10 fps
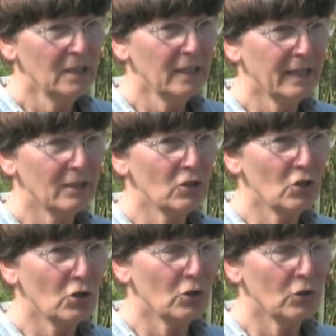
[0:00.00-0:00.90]
Yeah,
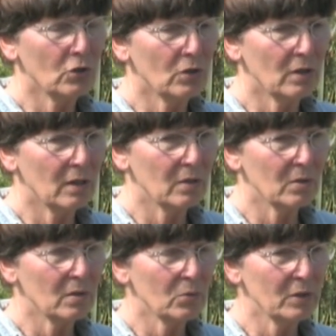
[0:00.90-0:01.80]
no,
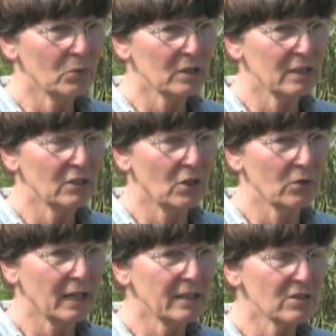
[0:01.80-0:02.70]
we really
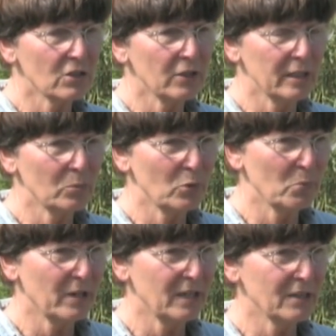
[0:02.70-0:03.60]
don't. I just go ahead and
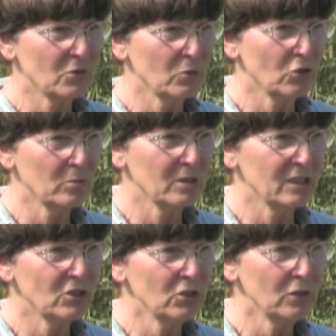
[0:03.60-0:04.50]
prepare it as we normally do.